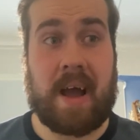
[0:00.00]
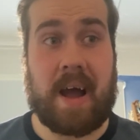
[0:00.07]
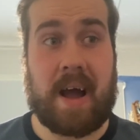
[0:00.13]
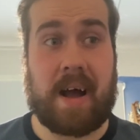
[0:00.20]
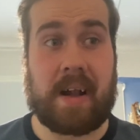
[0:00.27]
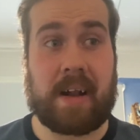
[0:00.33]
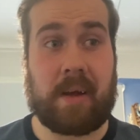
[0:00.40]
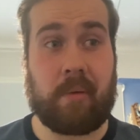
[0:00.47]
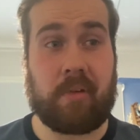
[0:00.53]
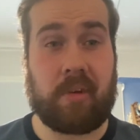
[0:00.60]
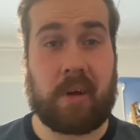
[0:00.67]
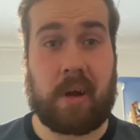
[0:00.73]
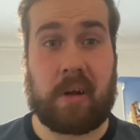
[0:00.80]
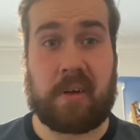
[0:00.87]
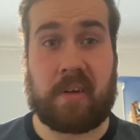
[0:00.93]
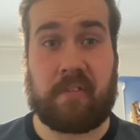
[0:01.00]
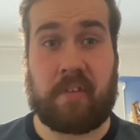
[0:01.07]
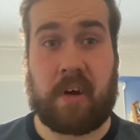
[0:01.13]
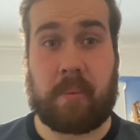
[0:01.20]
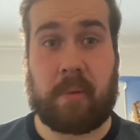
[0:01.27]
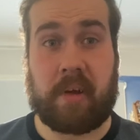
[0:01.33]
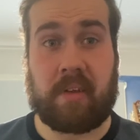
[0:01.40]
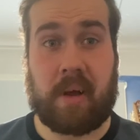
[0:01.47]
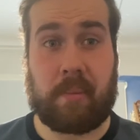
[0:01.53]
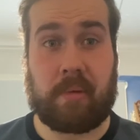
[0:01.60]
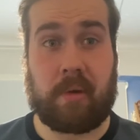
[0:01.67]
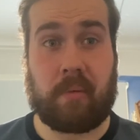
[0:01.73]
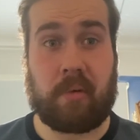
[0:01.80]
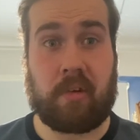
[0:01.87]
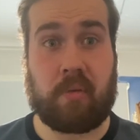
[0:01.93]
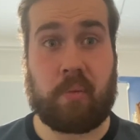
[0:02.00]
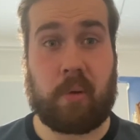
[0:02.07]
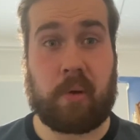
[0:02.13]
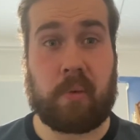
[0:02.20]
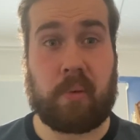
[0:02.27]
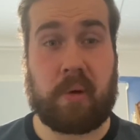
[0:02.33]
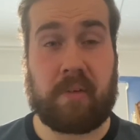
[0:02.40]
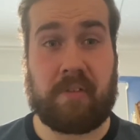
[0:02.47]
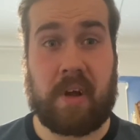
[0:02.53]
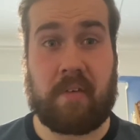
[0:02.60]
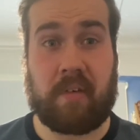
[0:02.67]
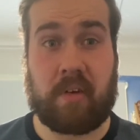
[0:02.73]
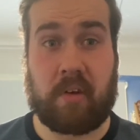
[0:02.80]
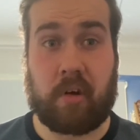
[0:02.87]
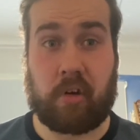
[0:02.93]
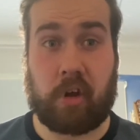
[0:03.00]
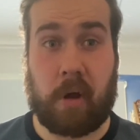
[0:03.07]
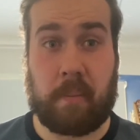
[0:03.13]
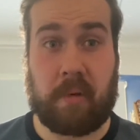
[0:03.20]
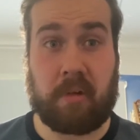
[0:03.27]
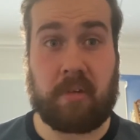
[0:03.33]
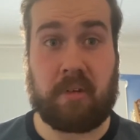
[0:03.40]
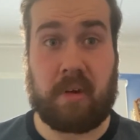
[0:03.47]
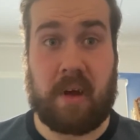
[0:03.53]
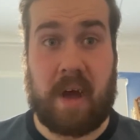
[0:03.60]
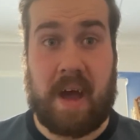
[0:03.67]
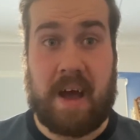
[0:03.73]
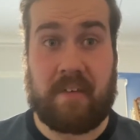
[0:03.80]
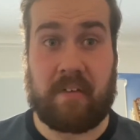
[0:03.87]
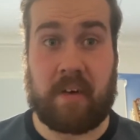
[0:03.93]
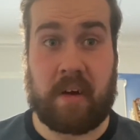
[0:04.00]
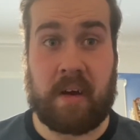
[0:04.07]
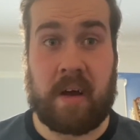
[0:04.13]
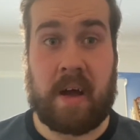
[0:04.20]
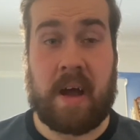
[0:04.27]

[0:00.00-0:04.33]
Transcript: and it was a Girl in the Fireplace episode, which is one of my favourite Doctor Who episodes ever.